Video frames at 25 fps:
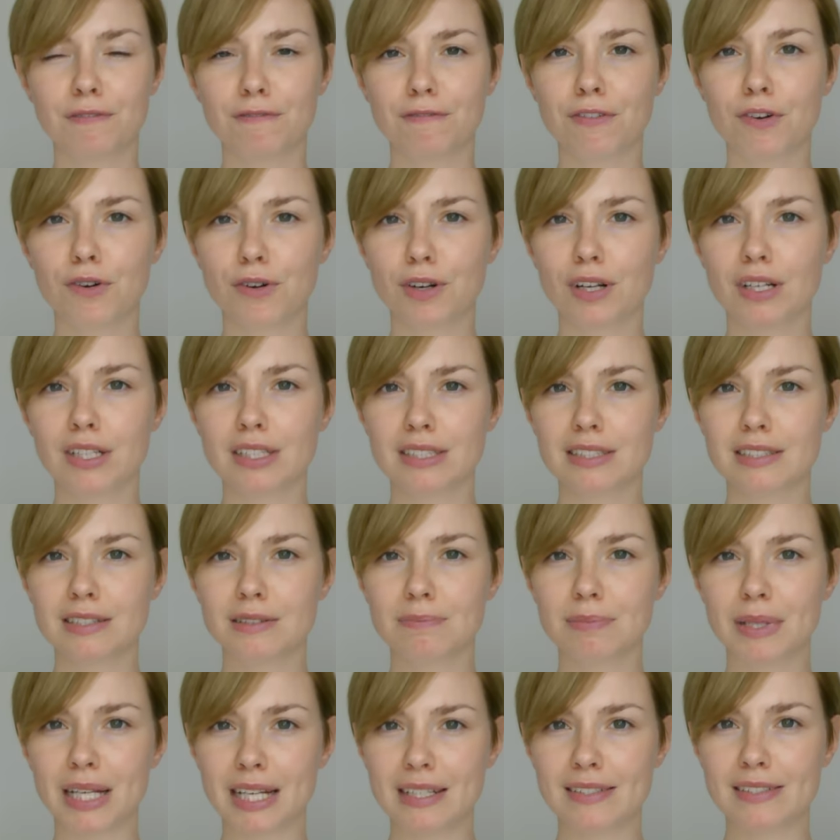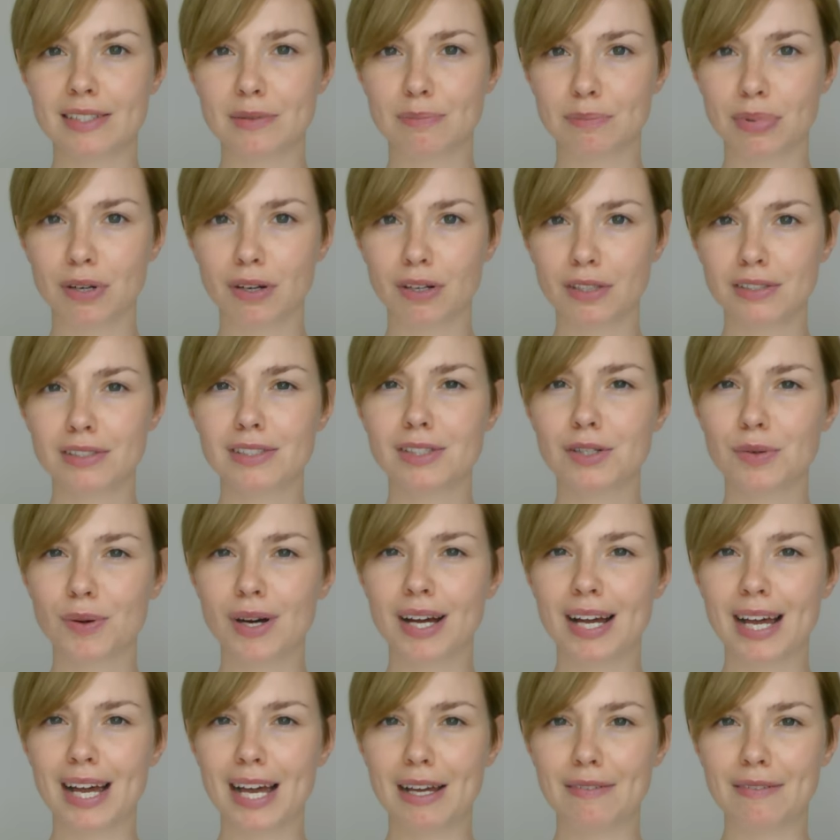for a little plastic pot,
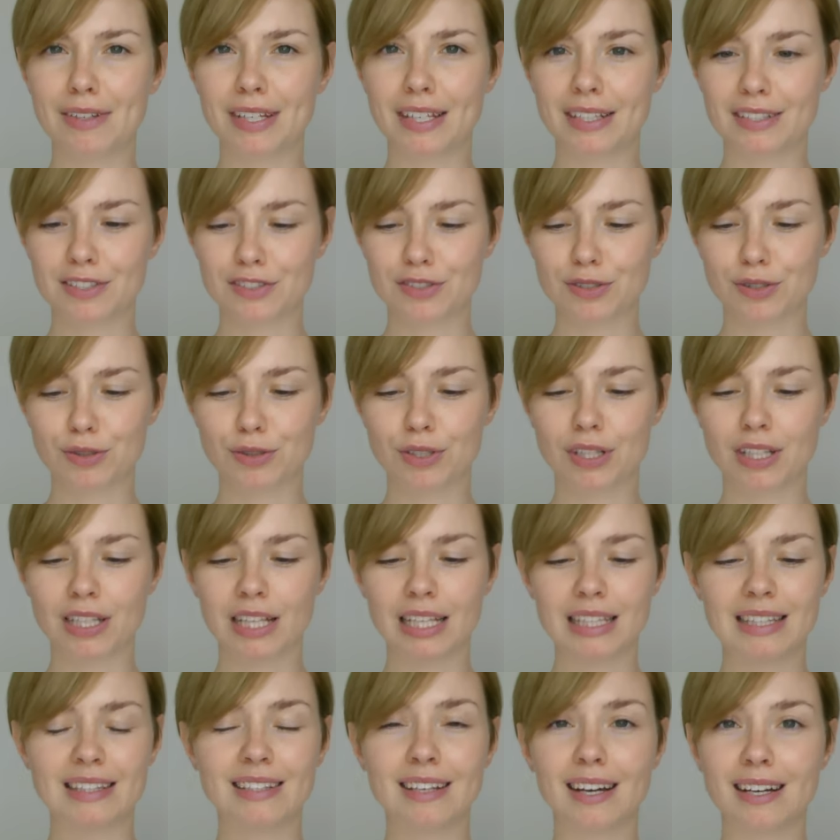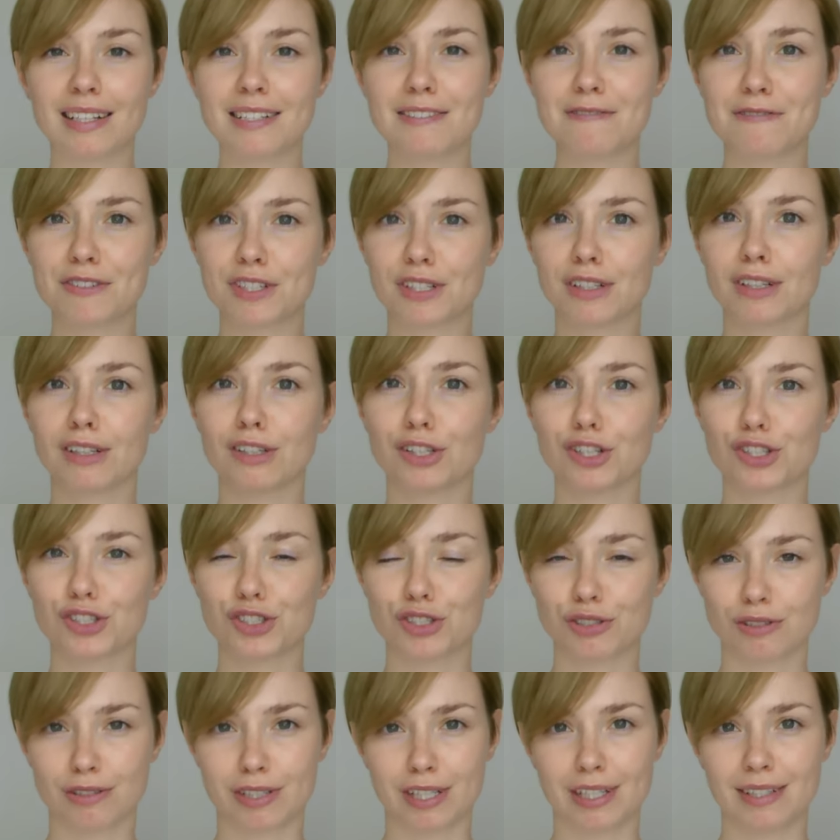quite heavy. So it does feel
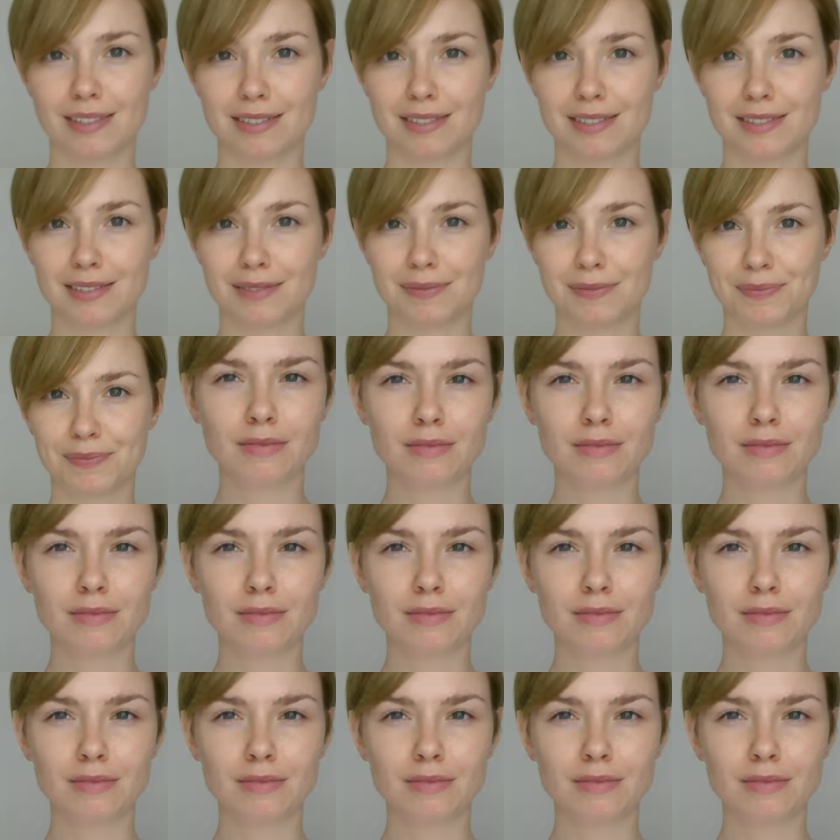luxurious.